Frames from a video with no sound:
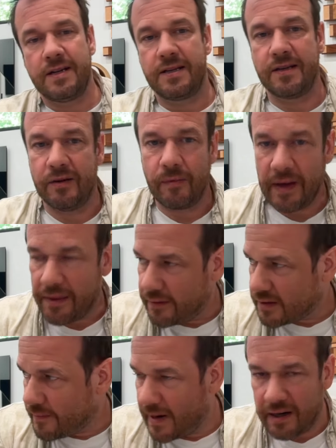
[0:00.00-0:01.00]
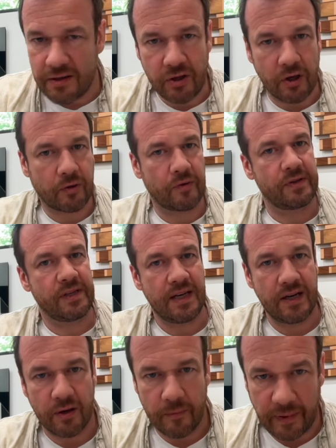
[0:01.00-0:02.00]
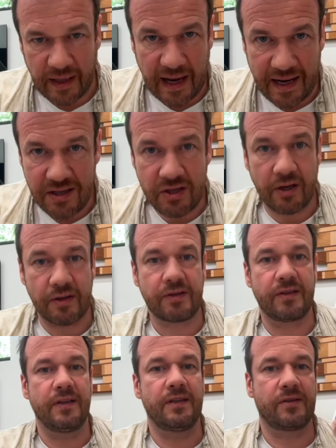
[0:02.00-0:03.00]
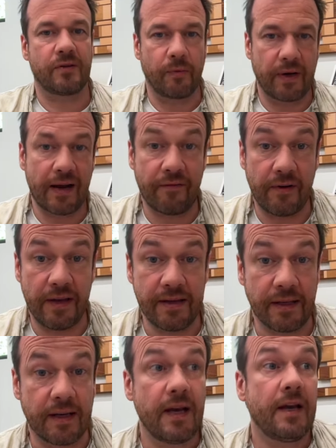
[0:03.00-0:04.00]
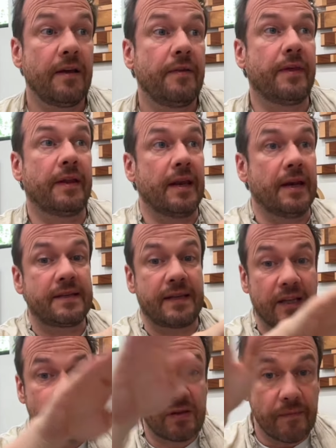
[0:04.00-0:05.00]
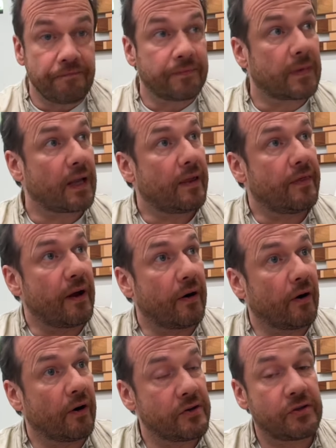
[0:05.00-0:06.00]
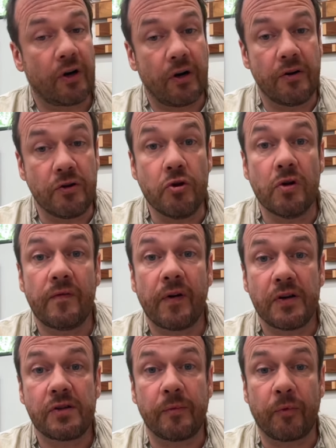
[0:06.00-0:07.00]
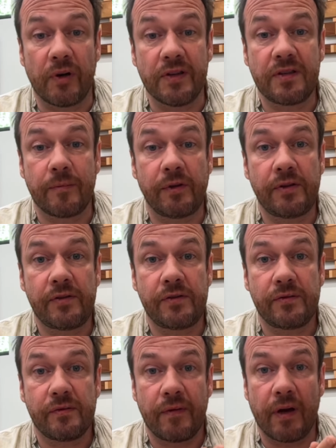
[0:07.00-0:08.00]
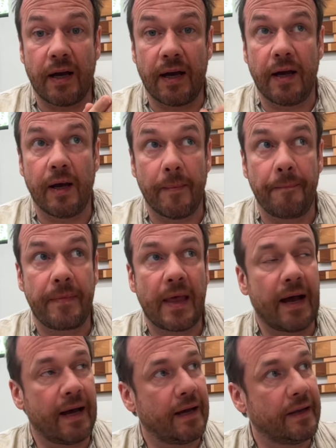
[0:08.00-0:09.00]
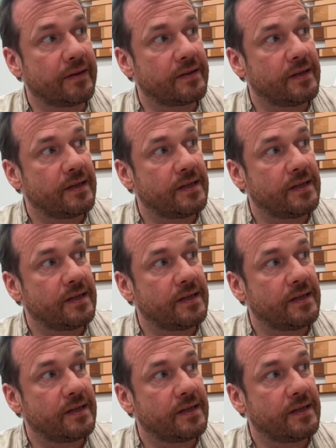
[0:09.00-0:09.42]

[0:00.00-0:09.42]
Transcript: you know, whether it's meritocracy or blind justice or whatever it is, that, that in a sense, there are certain universal principles um, and